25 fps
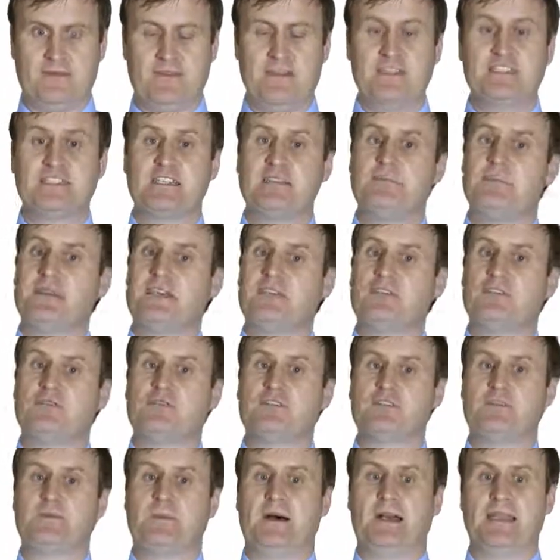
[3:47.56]
This can be
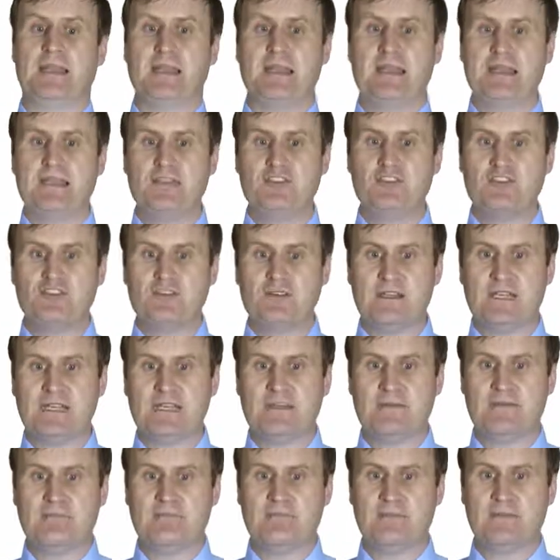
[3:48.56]
caused by
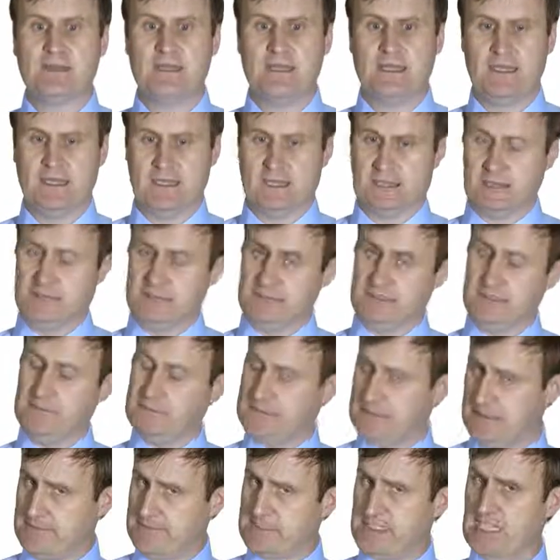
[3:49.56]
injury, can
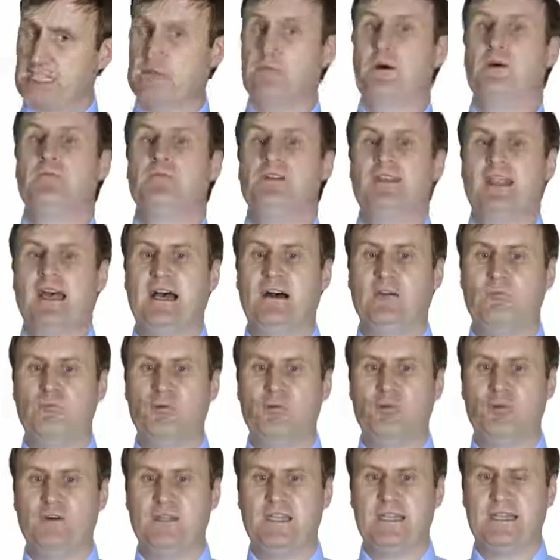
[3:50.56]
sometimes come on without
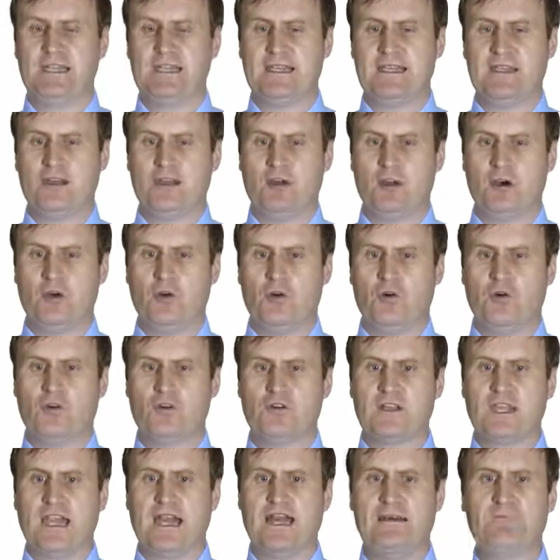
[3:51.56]
warning,
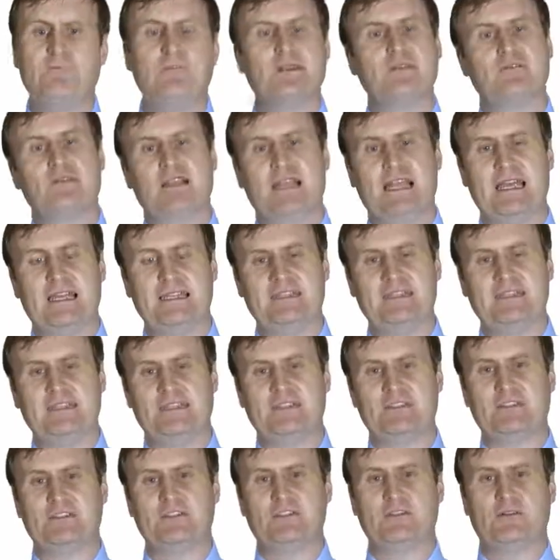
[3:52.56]
or can be
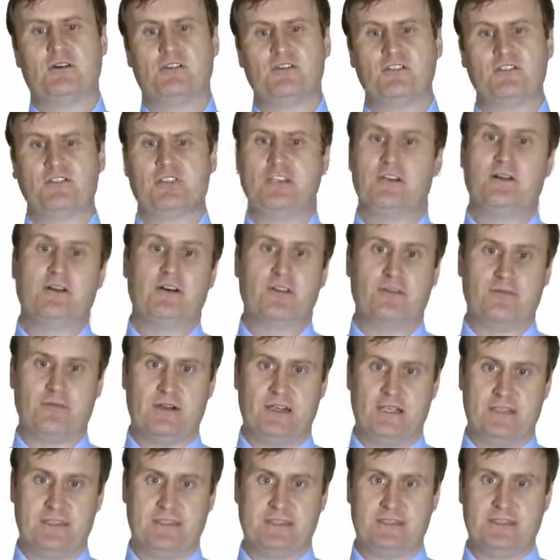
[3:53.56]
related to
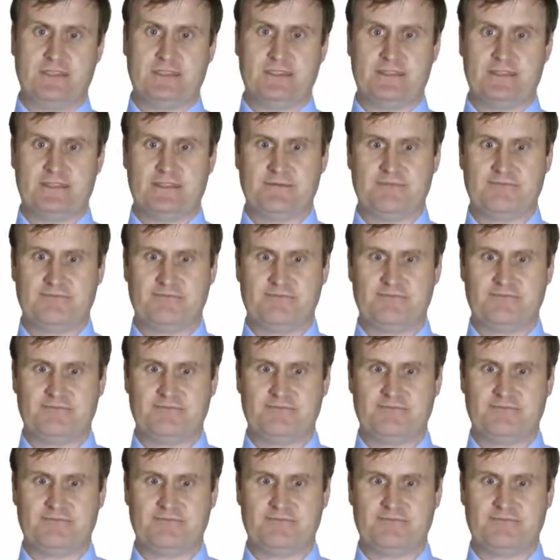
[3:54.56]
osteoarthritis.